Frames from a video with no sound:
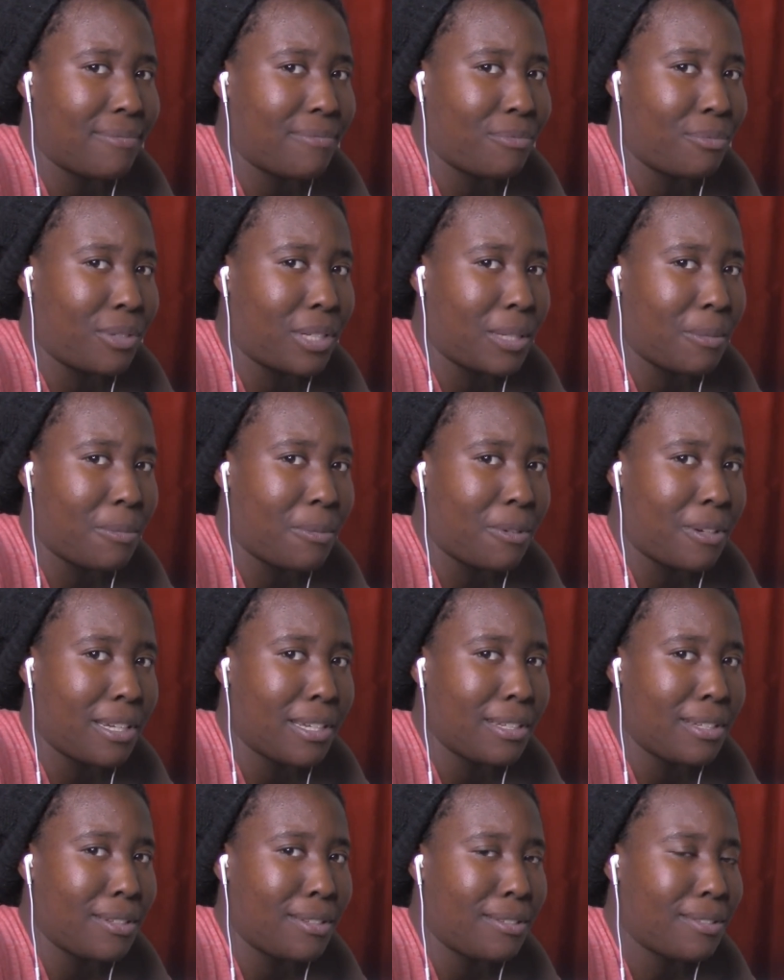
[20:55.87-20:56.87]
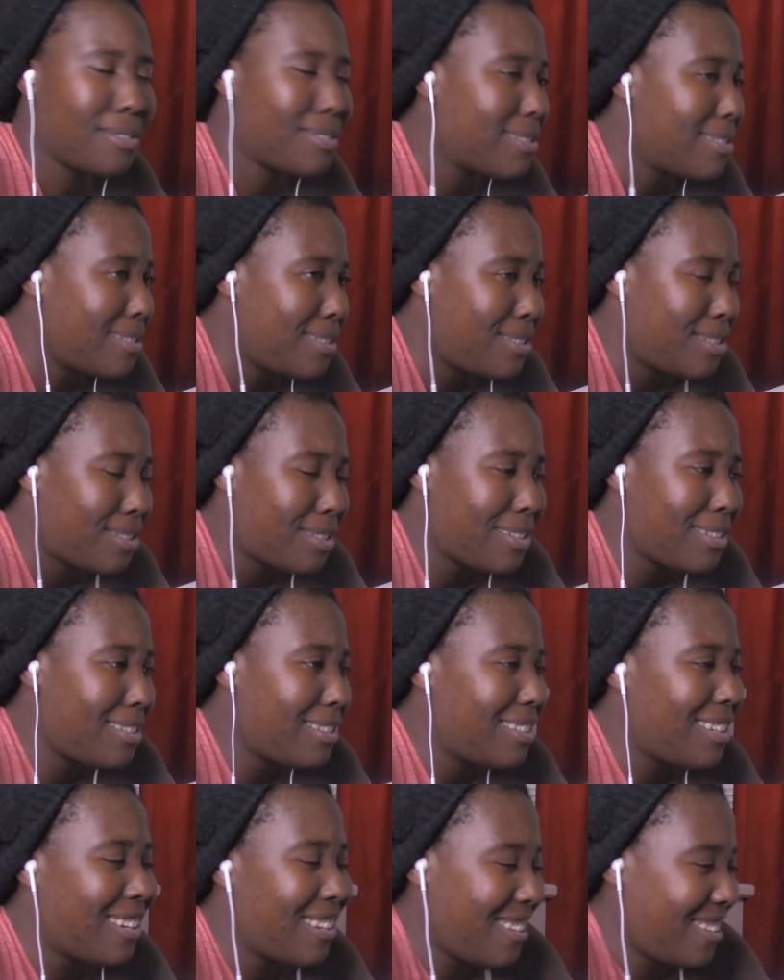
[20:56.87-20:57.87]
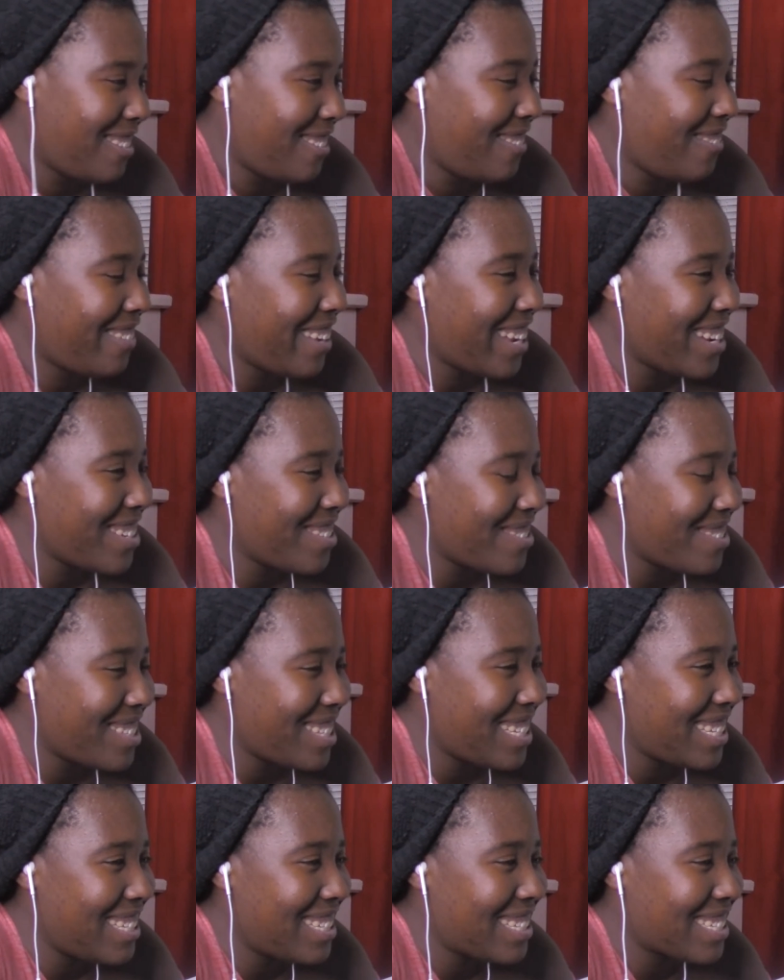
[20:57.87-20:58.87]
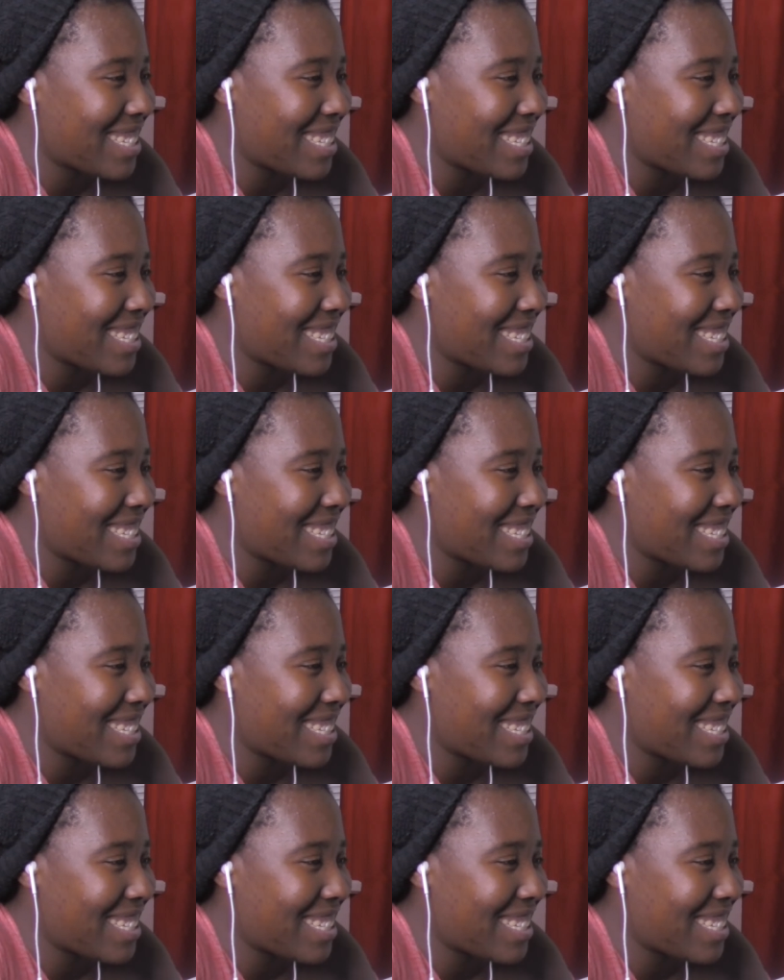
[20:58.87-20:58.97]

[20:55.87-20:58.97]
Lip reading: whispering and shit when I do these.